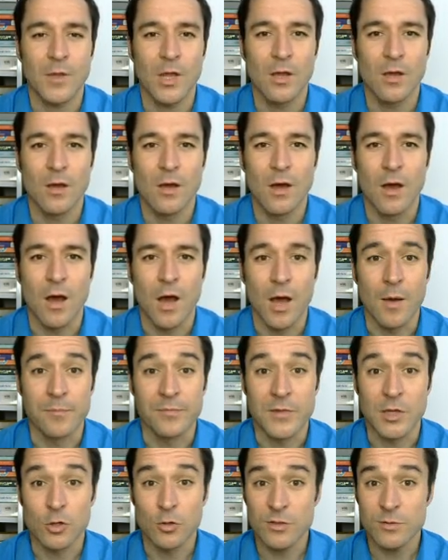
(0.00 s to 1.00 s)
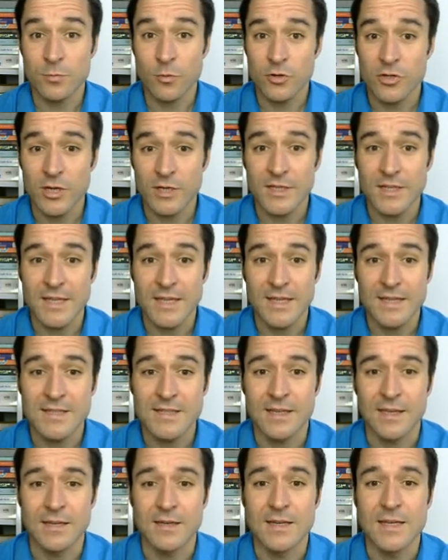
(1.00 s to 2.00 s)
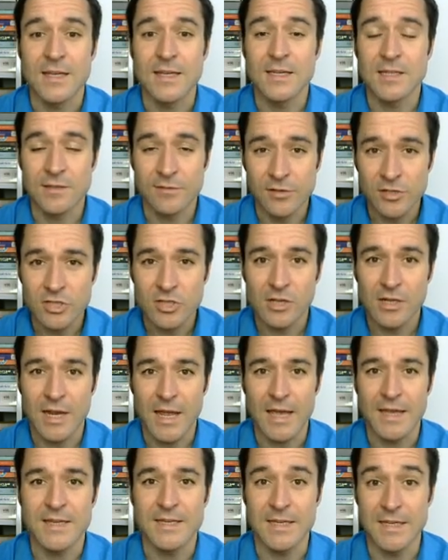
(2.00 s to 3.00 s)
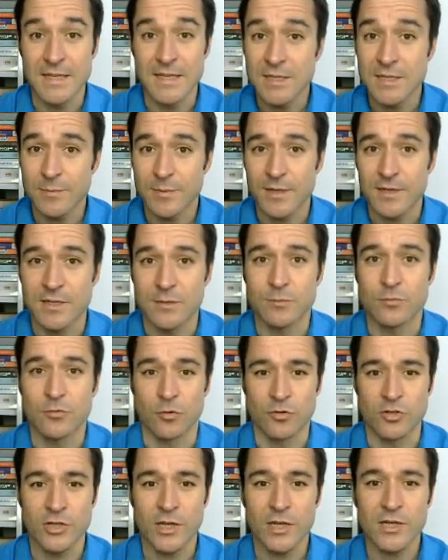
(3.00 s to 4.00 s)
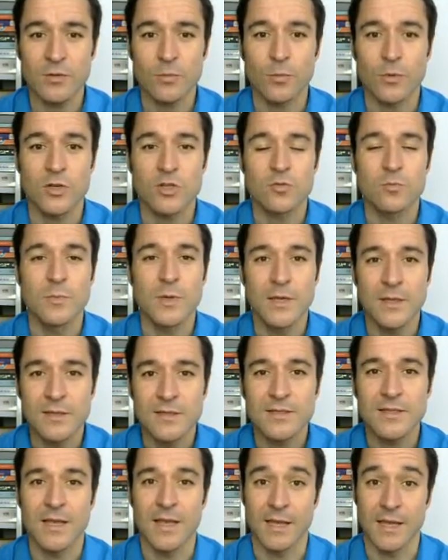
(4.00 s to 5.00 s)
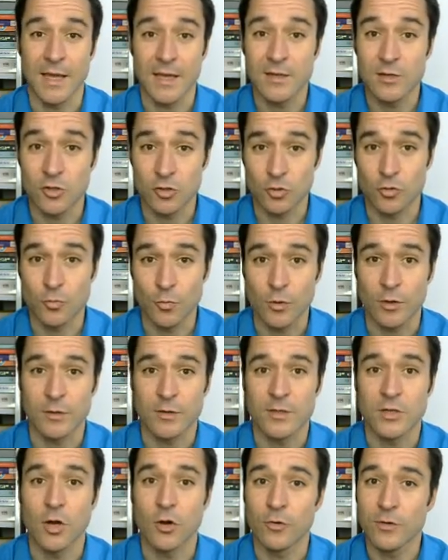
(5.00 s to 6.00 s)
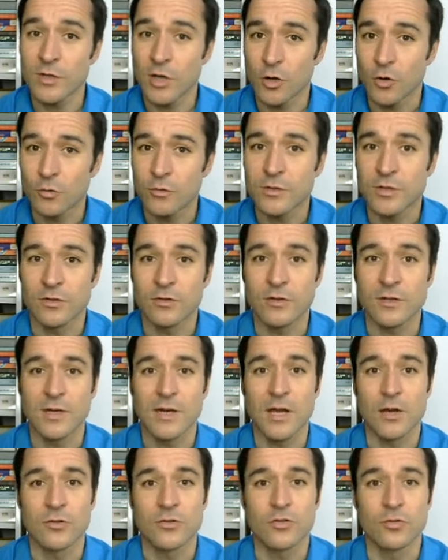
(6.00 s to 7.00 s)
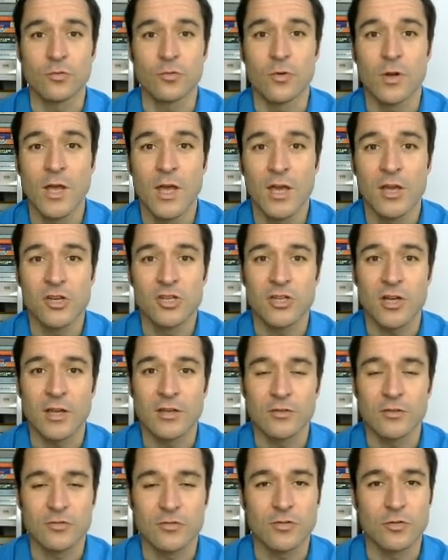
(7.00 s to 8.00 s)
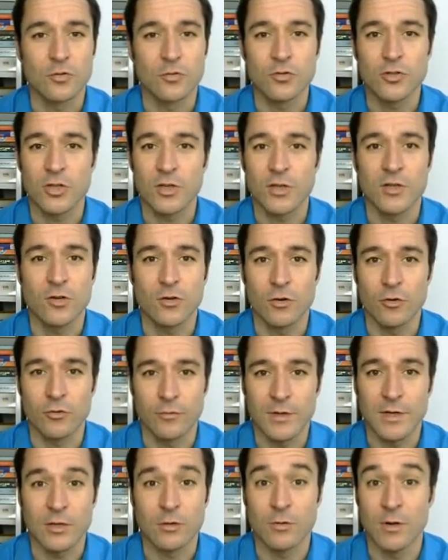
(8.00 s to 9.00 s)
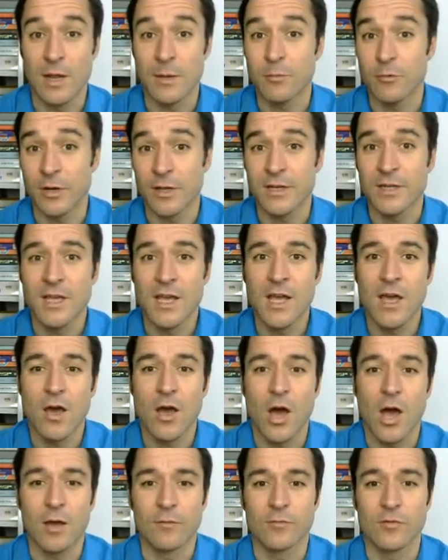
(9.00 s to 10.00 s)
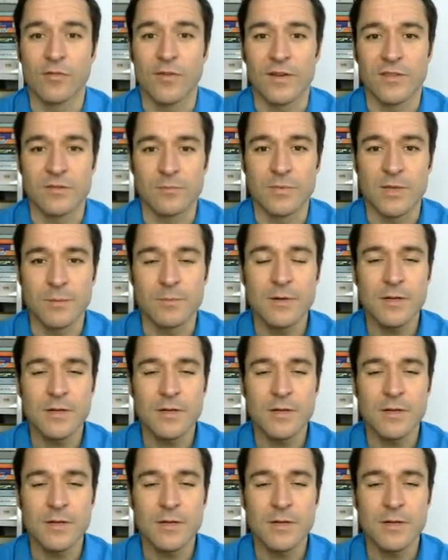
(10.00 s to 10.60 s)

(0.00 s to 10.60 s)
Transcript: Um, the course project is an individual and independent project, which means, again, you should work on it on your own. You're not allowed to share your solution or really collaborate um, with other people.